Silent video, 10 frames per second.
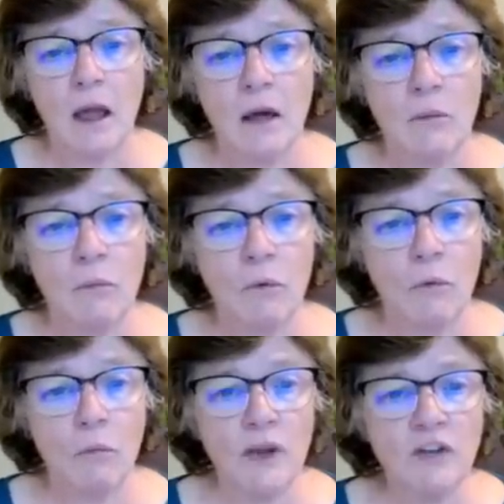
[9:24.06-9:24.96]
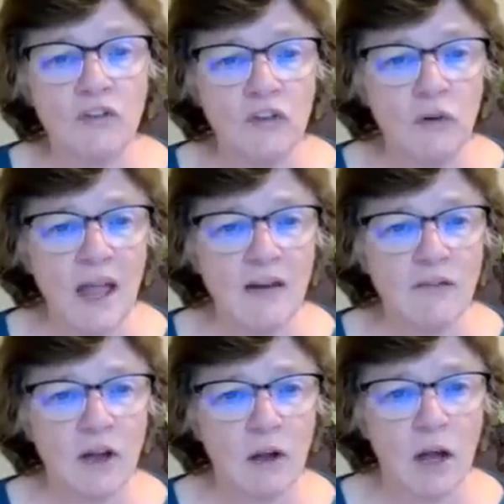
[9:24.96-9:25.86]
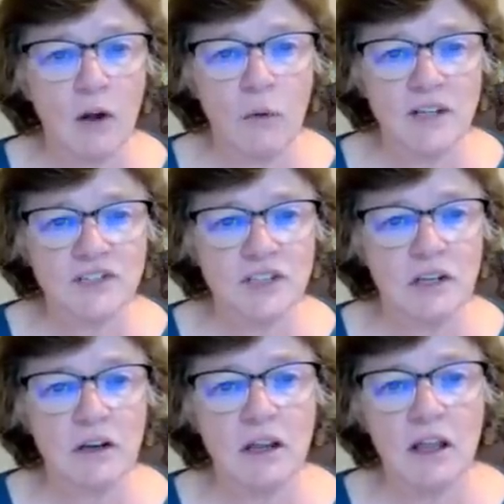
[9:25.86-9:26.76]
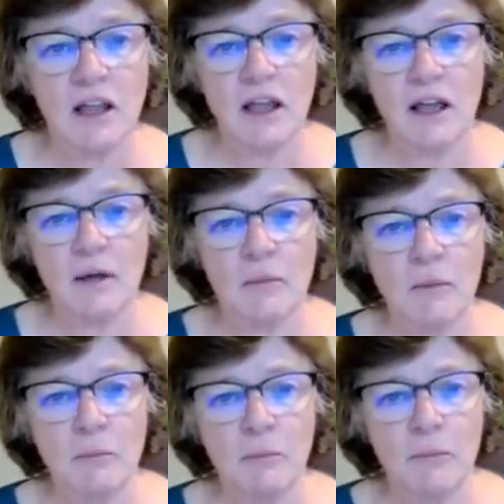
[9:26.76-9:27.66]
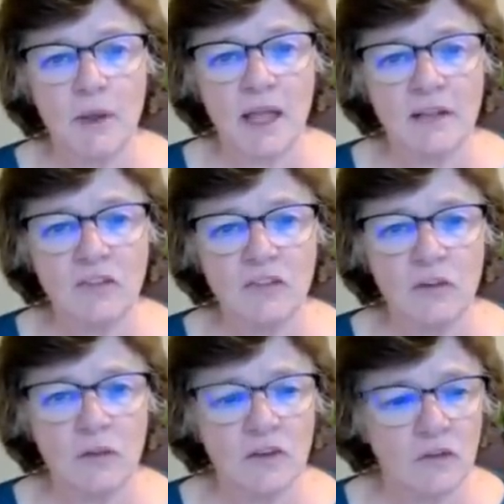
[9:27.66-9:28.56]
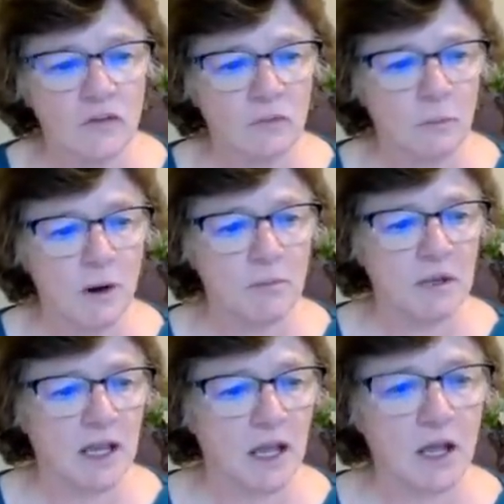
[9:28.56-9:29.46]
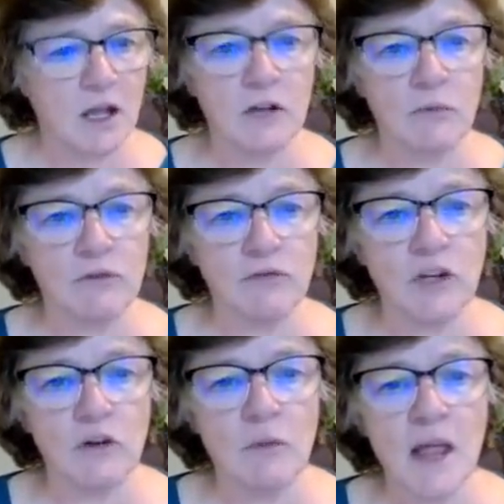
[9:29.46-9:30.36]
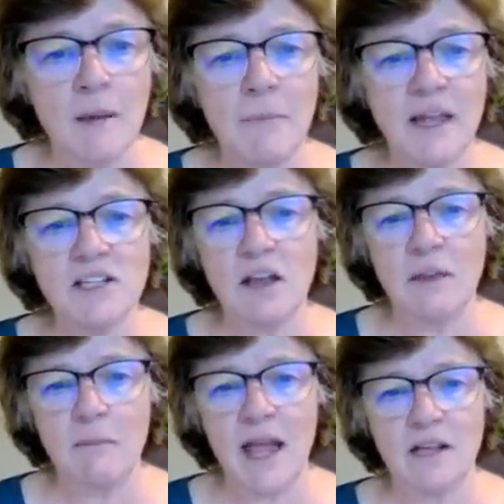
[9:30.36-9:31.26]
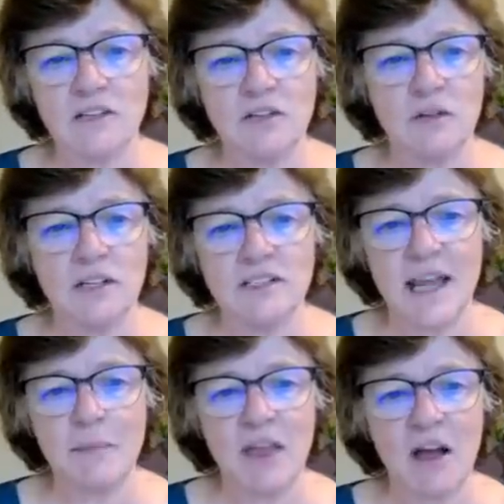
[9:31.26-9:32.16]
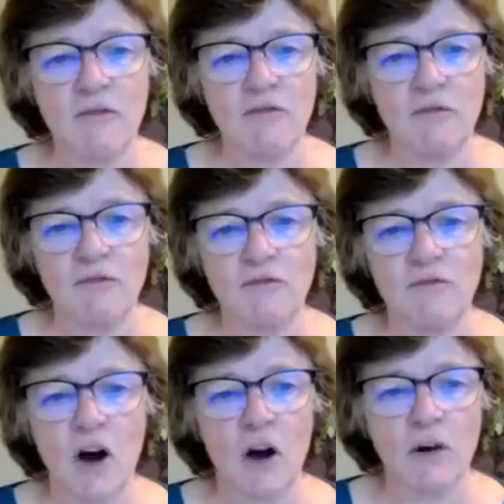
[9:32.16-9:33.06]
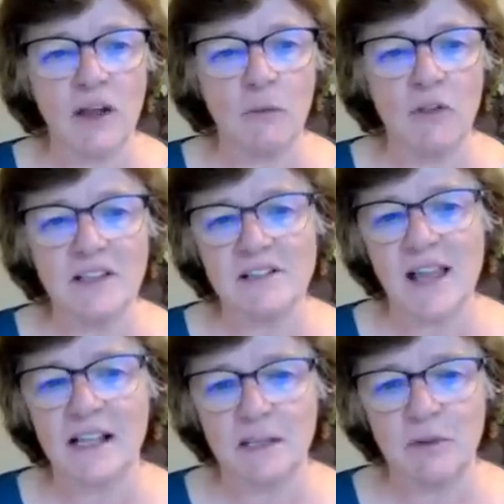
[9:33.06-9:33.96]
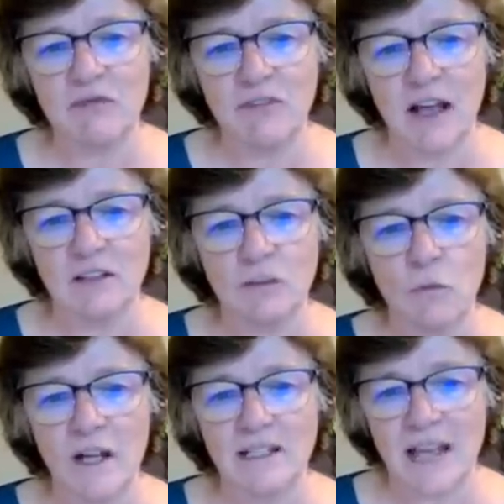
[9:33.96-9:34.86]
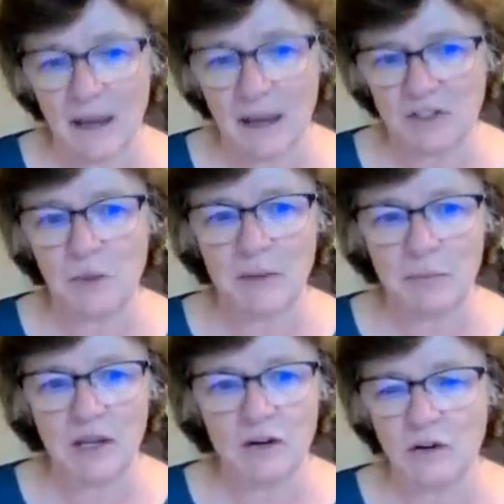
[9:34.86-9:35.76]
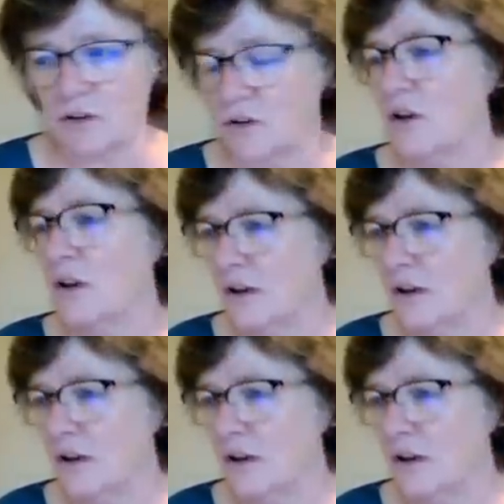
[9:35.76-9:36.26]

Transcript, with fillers: Um, we do have a, a question, um, and Sue, this is probably a good one for you. Based on the magnitude and depth, how far will this likely be felt and what damage might be incurred?